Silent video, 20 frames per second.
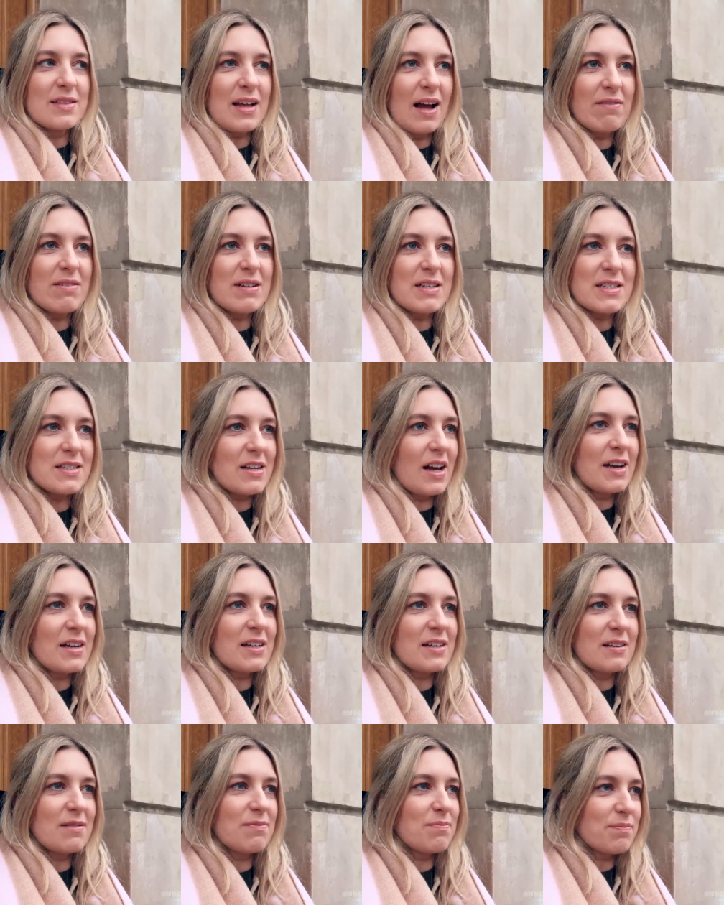There is
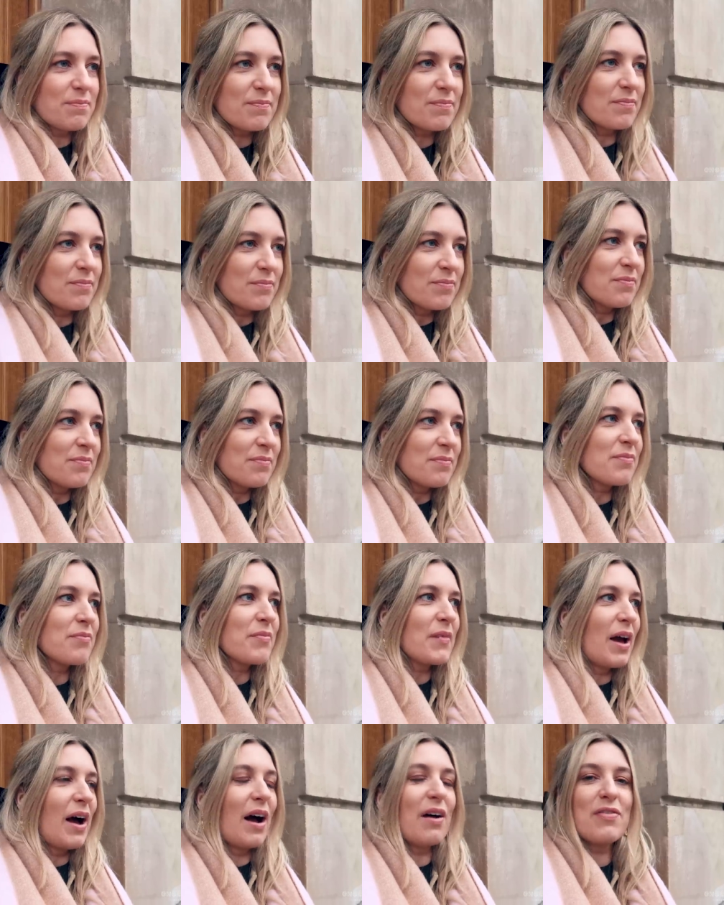like,
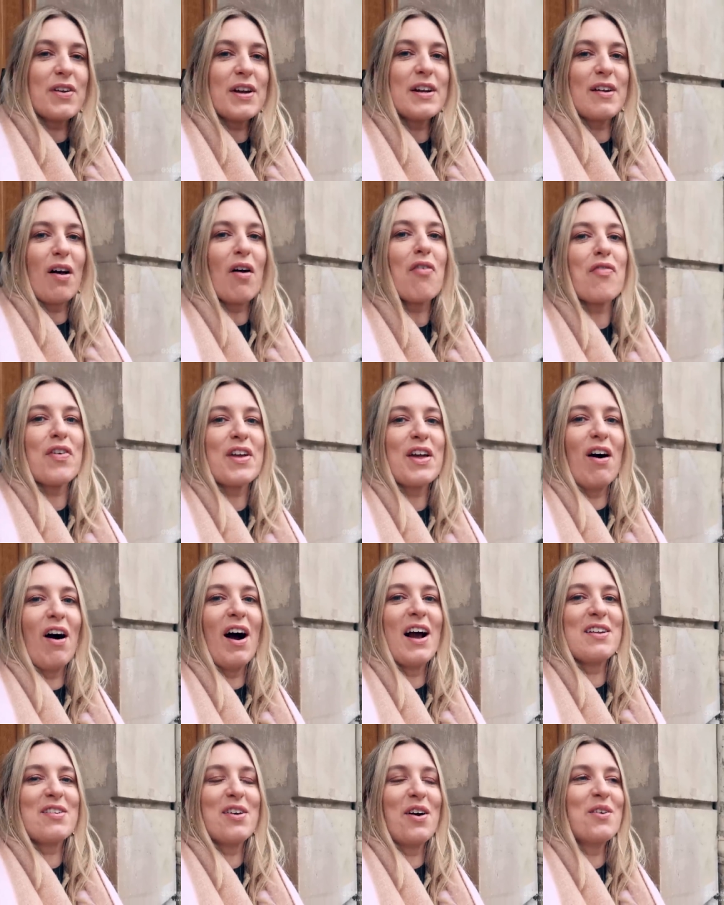I think nothing
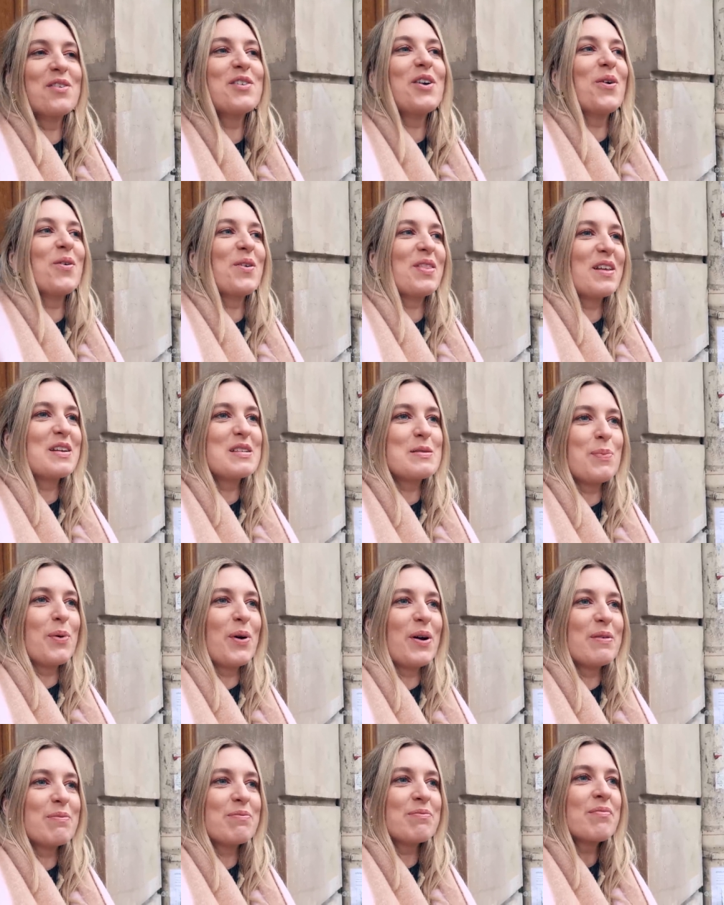I don't know at this
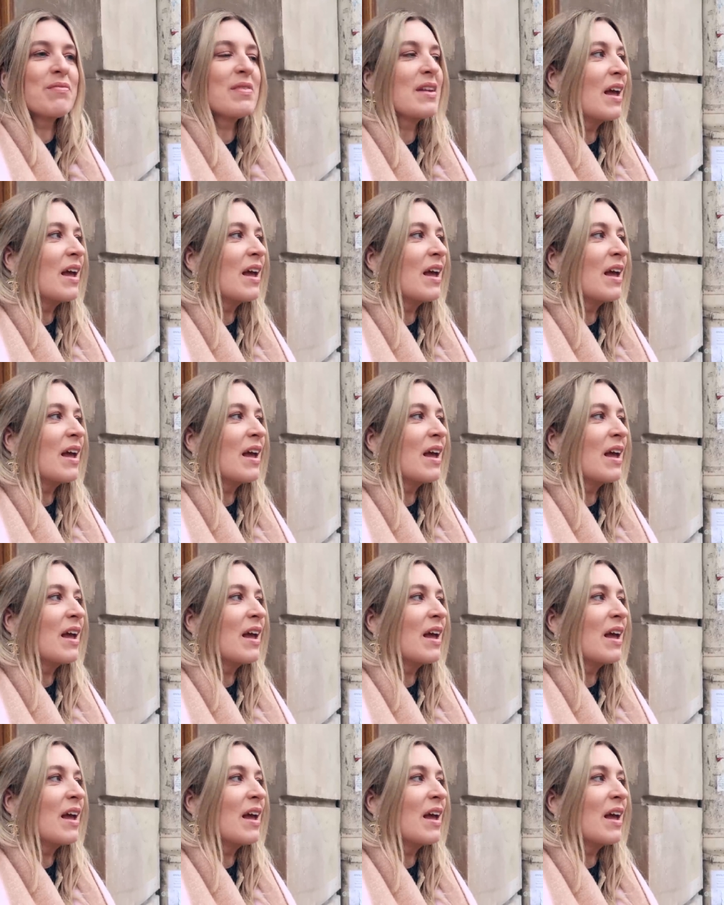point.